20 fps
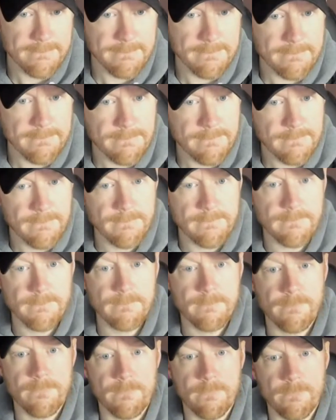
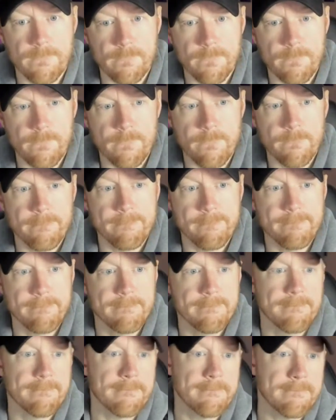
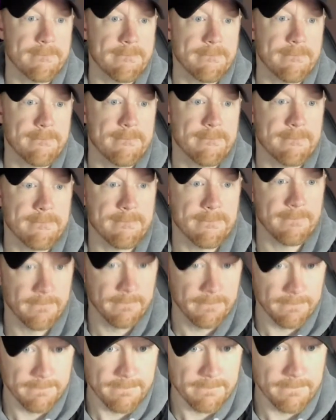
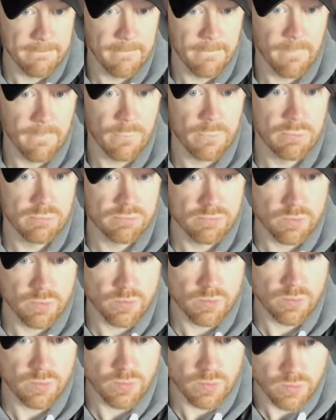
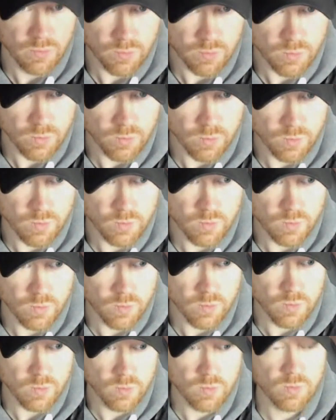
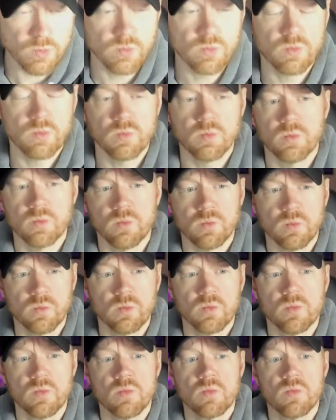
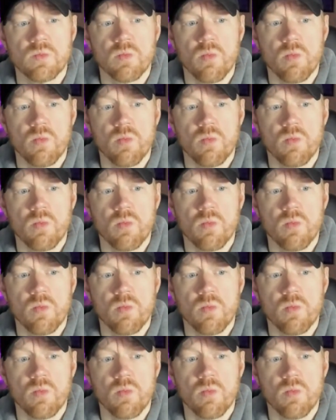[no speech]